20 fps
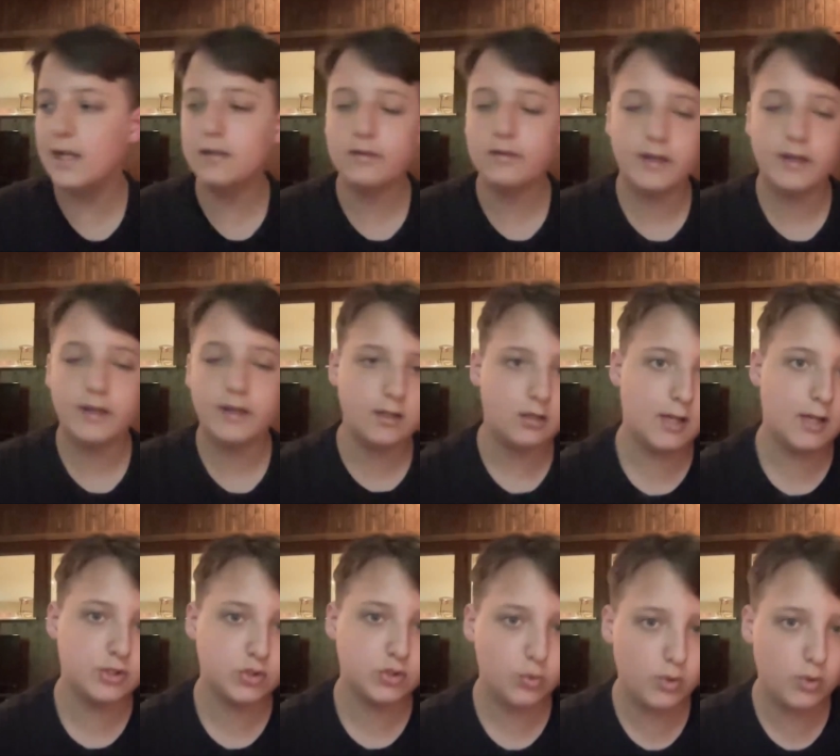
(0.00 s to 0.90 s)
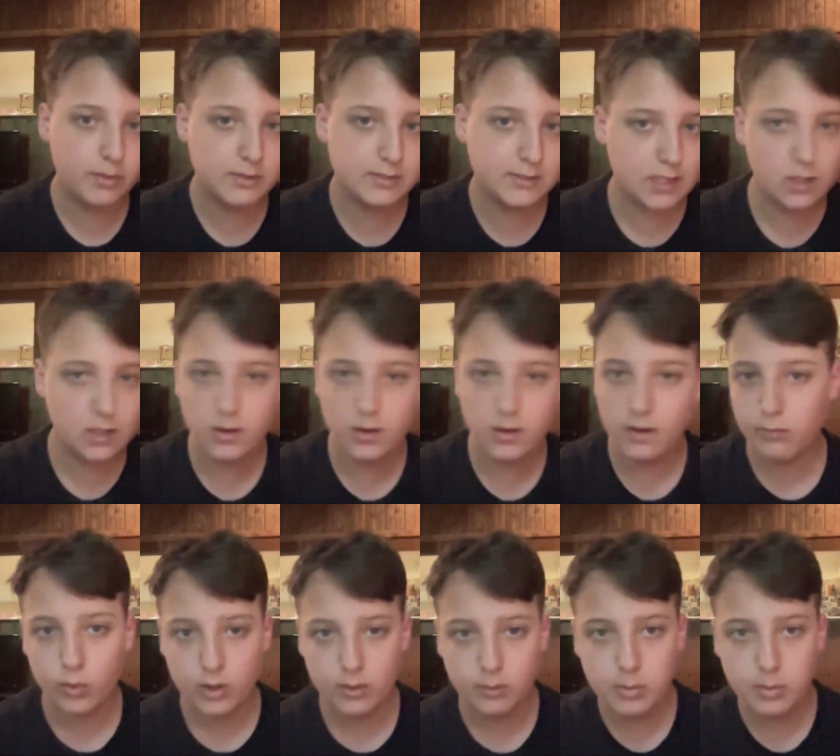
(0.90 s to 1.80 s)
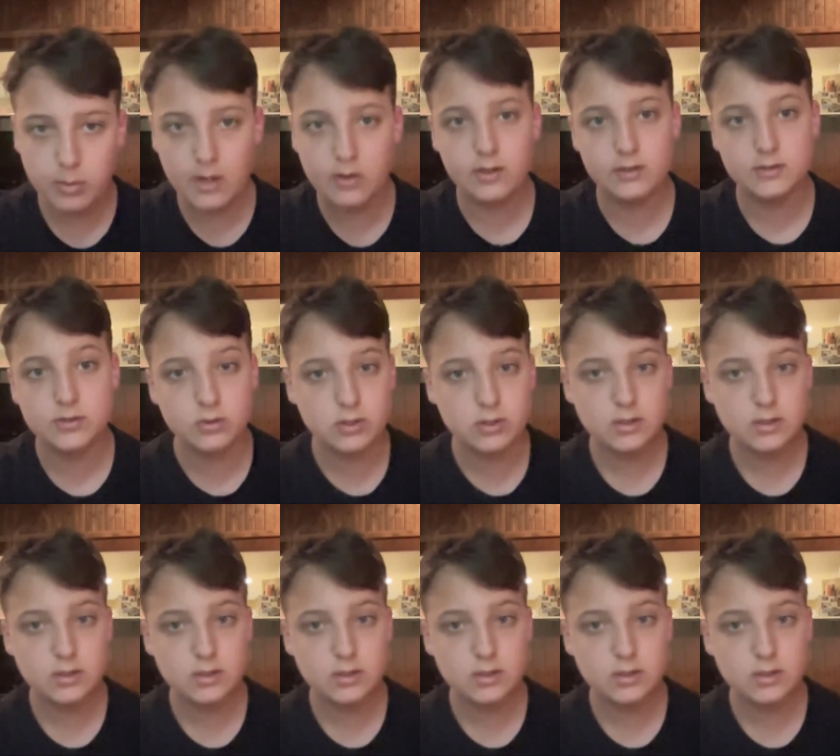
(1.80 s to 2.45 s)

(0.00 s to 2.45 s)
like Elijah, we must tell everyone about